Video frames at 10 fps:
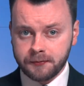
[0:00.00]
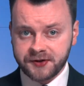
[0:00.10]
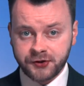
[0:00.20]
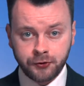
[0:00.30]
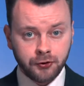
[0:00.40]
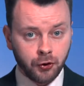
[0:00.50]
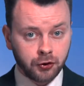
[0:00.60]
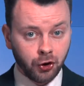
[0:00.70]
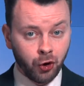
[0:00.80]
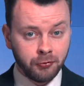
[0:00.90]
Soon,
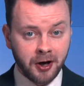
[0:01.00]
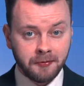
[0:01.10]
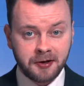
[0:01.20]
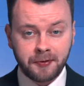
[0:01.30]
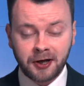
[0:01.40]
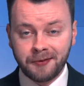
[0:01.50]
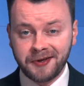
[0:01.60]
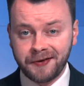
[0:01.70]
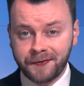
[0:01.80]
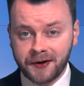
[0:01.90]
Oklahoma might
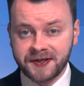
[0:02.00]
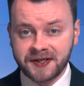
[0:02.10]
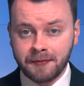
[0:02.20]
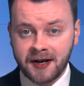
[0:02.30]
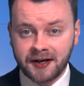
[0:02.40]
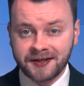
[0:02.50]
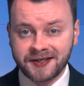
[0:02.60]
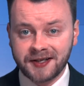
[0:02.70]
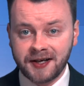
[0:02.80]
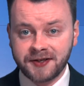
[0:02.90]
become the first
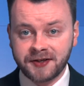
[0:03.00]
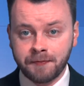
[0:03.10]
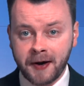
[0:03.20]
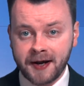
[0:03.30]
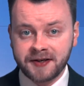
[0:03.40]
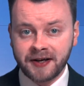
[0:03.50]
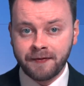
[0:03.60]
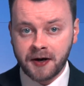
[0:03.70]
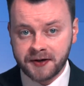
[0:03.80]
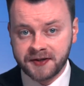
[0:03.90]
American state to ban
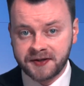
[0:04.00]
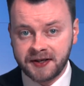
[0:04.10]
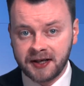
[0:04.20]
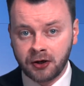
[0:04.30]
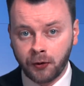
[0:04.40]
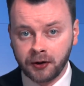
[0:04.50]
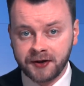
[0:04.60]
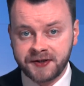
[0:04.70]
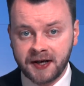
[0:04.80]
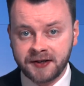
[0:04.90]
diversity,
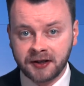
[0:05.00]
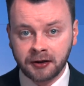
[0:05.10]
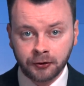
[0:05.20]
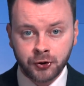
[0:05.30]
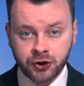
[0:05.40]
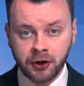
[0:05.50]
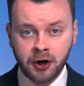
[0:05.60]
equality and inclusion,